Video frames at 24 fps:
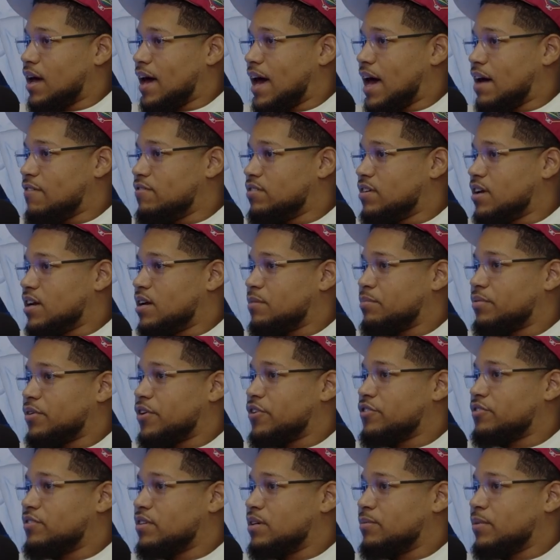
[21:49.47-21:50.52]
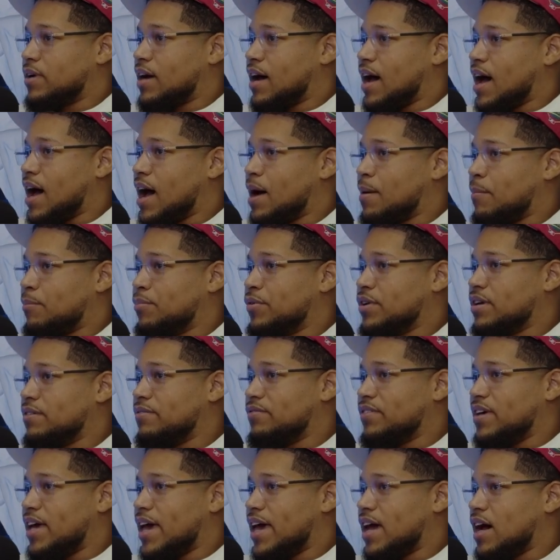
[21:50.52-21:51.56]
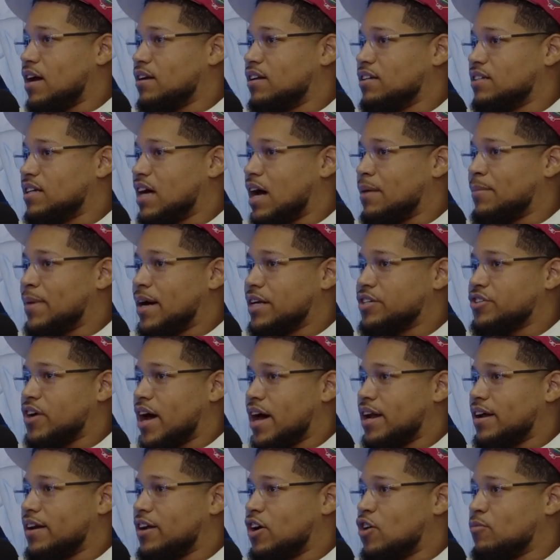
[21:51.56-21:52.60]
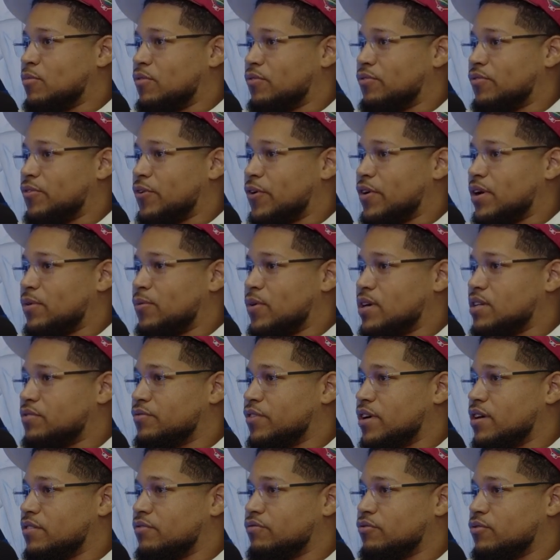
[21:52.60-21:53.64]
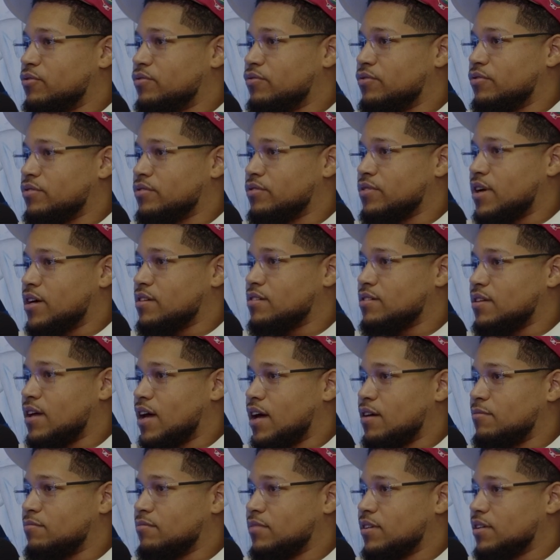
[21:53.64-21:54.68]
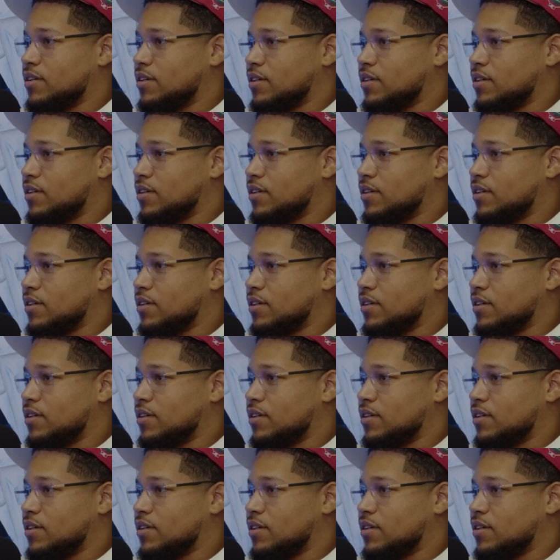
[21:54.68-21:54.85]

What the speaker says: I haven't done it personally, but I put a VA on a job. I tried it out before, and it wasn't very fruitful, so I stopped.